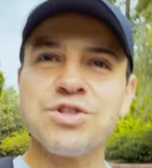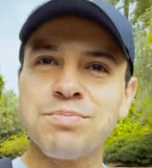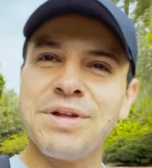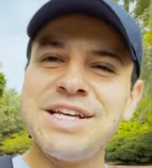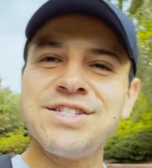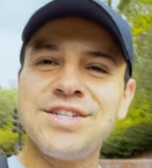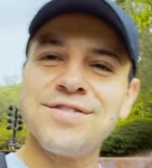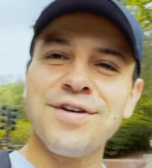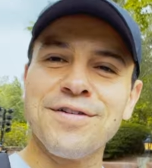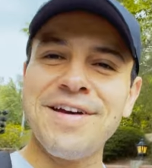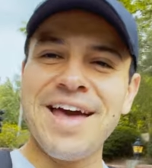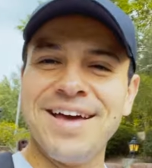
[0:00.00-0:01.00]
places
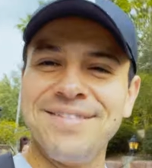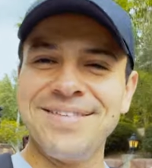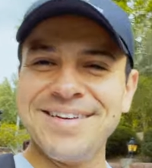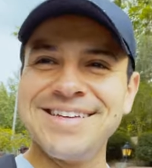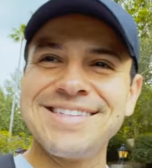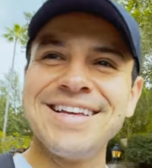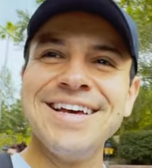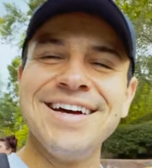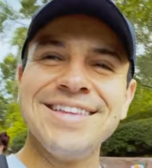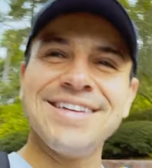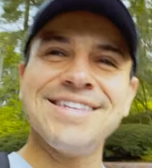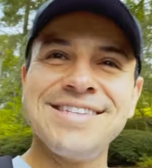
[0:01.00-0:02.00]
for families
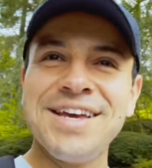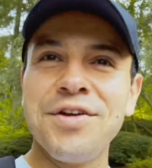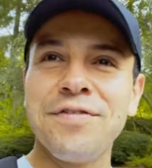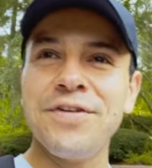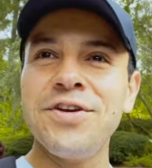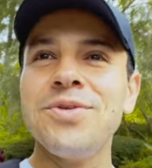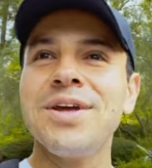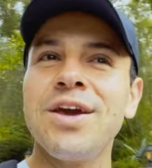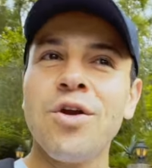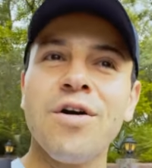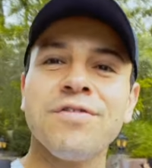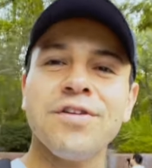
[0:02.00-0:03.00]
to sit or for you to
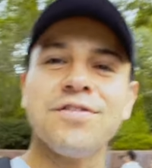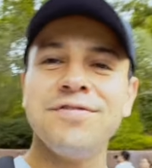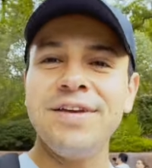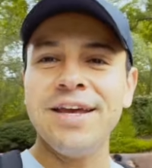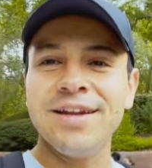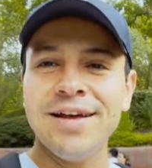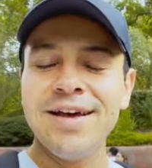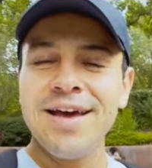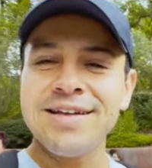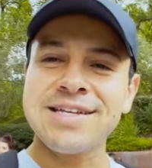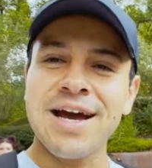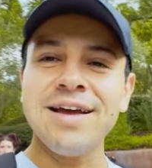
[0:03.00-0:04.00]
get off your feet.
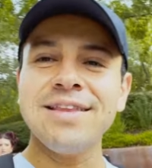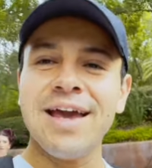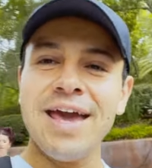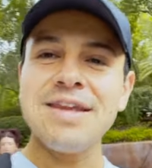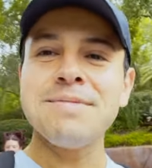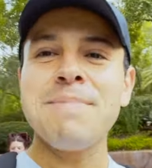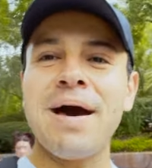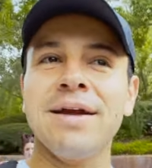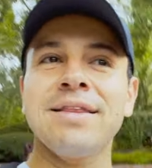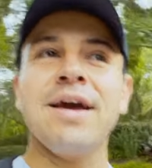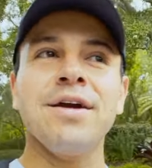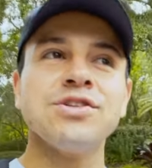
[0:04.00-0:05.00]
It's kind of hidden
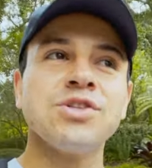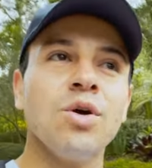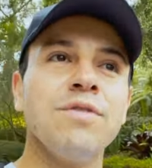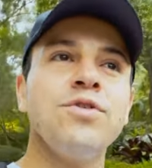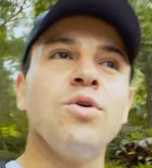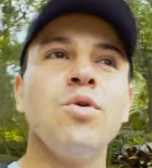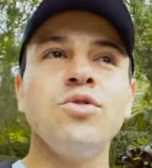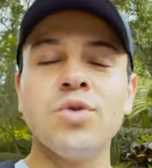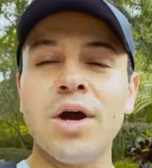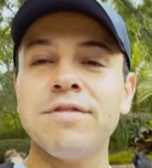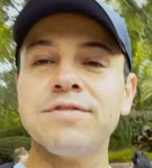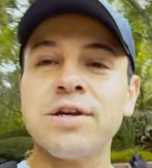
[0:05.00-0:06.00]
back there. So if you do
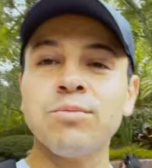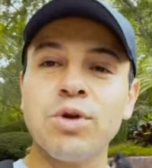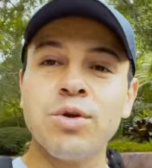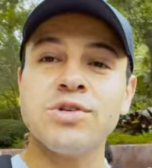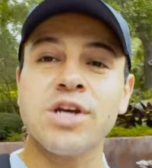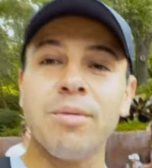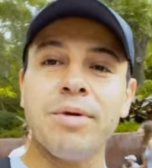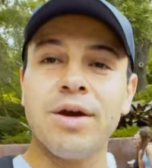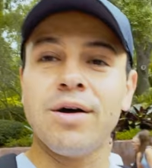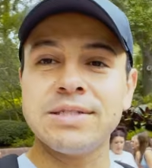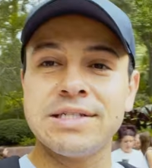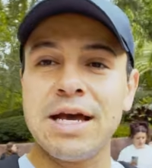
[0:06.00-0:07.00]
have someone who's coming
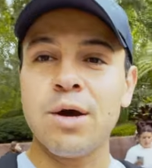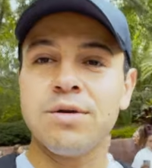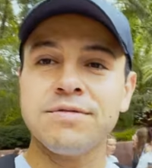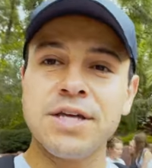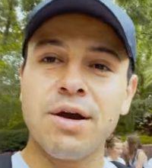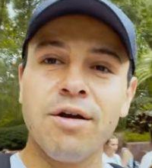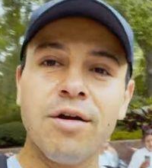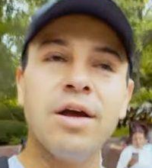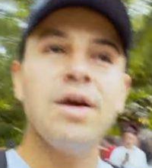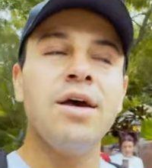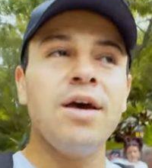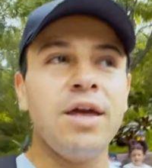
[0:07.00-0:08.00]
onto Tower of Terror
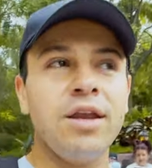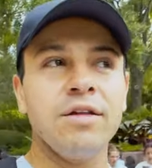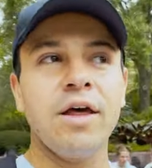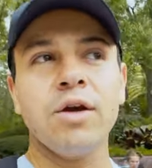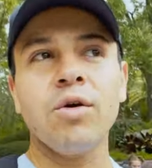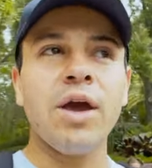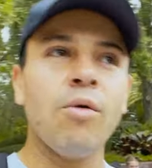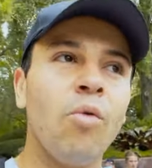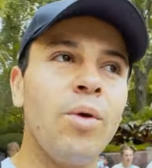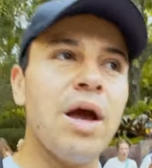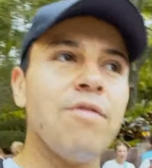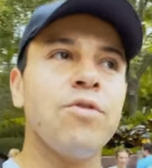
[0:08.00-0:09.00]
and you're like, okay, well,
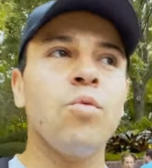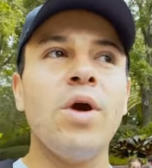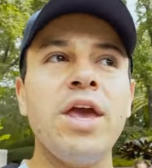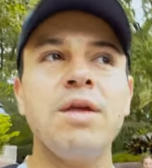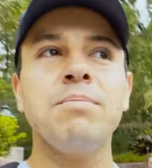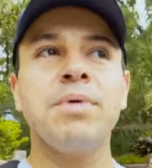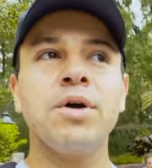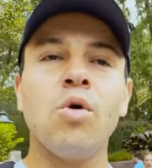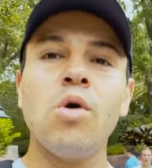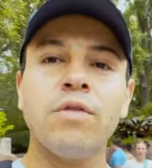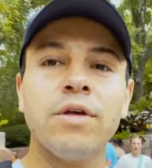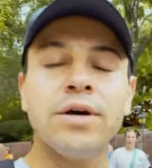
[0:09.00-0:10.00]
we have to wait, but
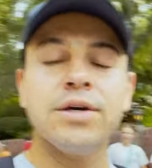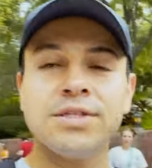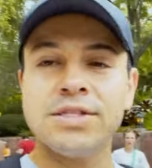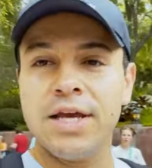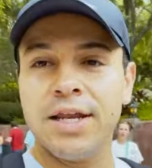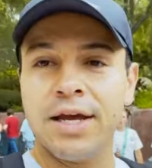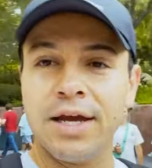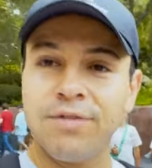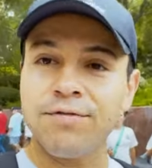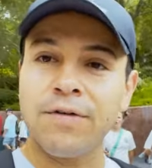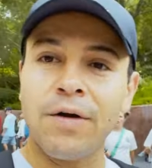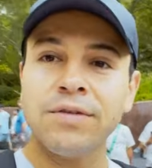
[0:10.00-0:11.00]
all the seating in
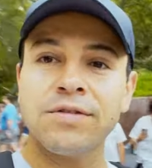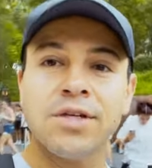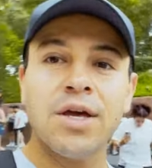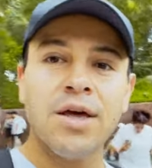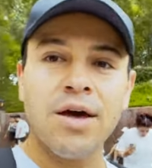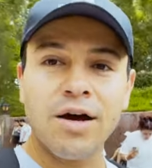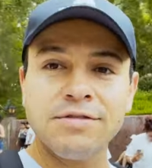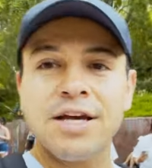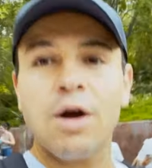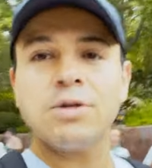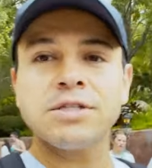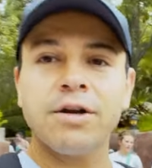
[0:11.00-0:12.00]
front of
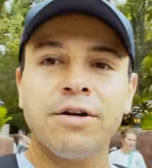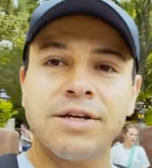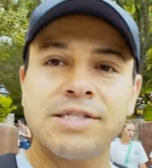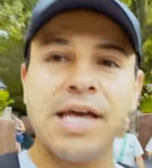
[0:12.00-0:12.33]
Tower of Terror is